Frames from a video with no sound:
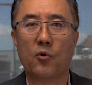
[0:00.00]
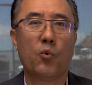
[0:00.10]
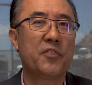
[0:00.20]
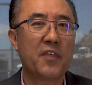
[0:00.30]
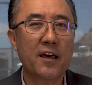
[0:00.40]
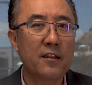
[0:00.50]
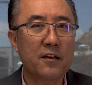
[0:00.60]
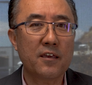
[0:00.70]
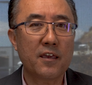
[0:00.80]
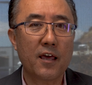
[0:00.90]
what they're
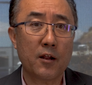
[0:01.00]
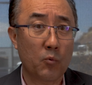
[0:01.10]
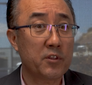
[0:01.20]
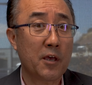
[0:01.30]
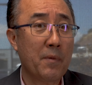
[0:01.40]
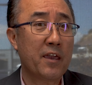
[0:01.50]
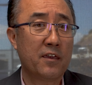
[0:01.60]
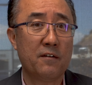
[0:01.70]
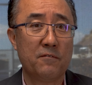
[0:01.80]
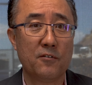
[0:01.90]
looking at and what they might
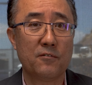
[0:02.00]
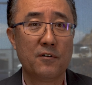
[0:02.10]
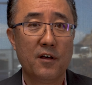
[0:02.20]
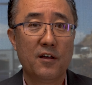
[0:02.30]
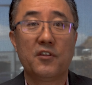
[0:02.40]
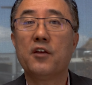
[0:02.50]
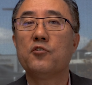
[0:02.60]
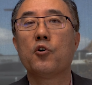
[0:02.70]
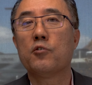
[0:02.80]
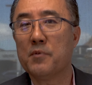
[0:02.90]
give you. Then
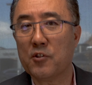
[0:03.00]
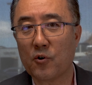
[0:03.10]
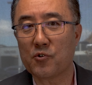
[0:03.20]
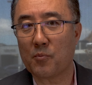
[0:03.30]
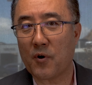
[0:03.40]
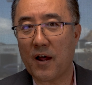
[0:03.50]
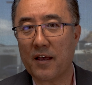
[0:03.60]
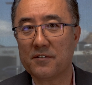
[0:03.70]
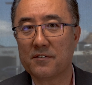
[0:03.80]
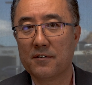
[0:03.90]
there will be no
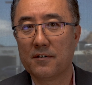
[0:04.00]
surprise.